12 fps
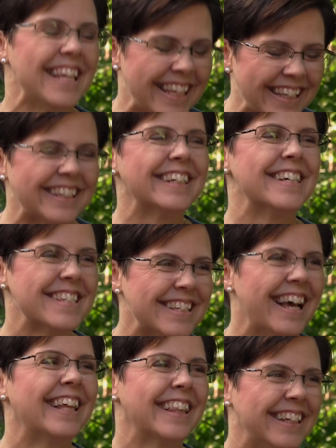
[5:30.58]
I think it is.
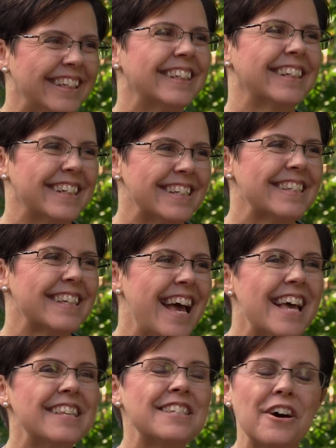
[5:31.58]
Right. I think it is.
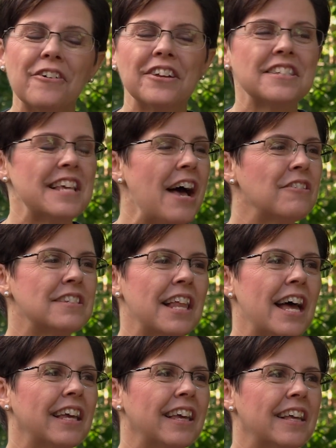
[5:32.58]
So it sounds
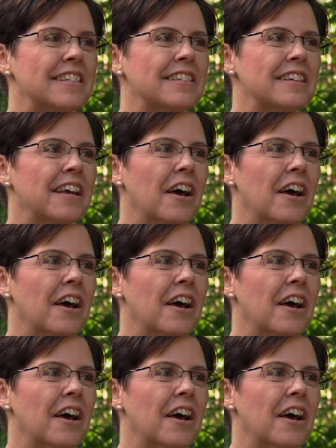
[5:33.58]
like it's